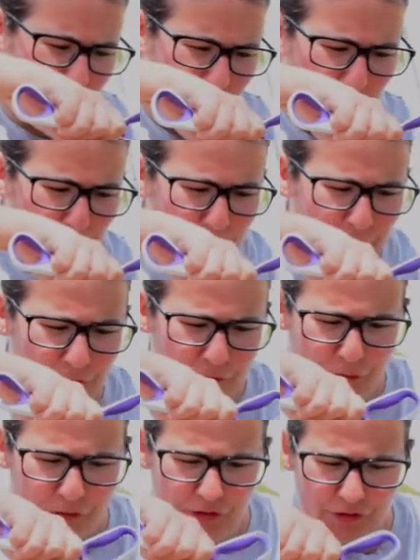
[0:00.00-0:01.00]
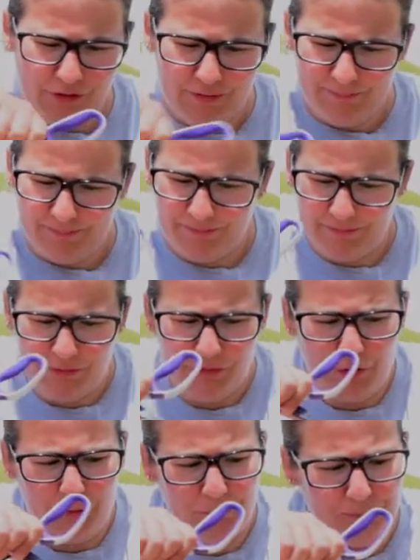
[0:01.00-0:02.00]
I wasn't too sure.
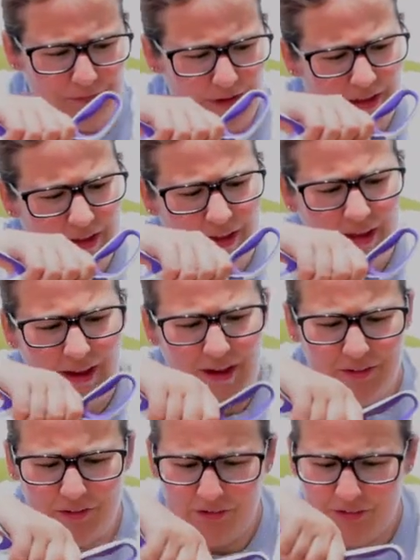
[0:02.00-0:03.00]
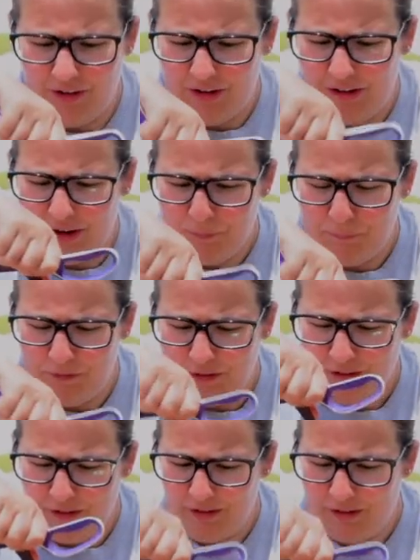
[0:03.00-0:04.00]
So I just thought I would
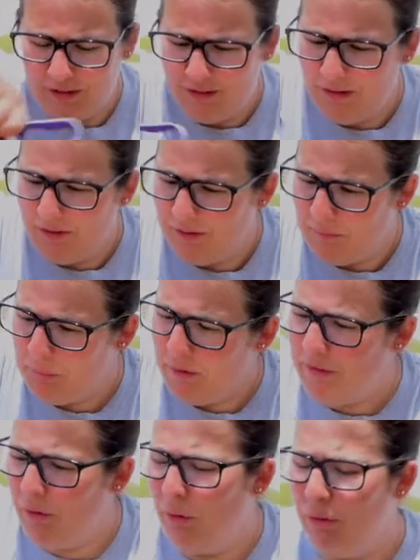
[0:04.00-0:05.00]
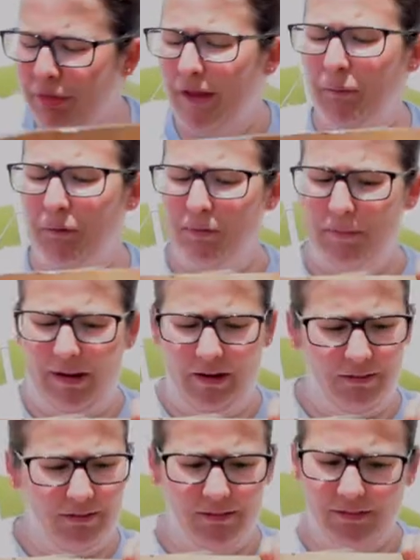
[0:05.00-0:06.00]
bring the whole thing with me.
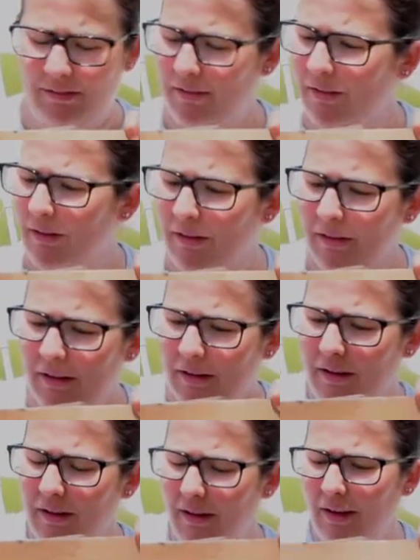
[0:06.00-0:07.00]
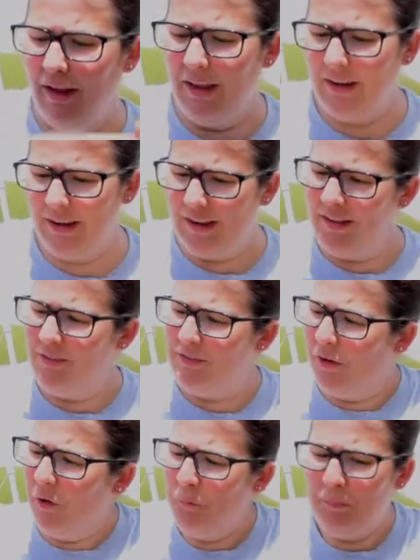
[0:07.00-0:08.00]
And it is
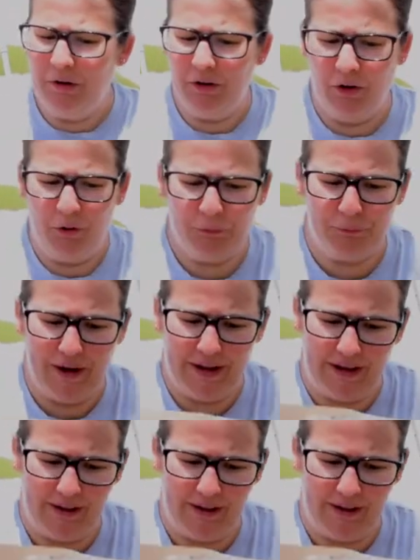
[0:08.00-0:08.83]
open already.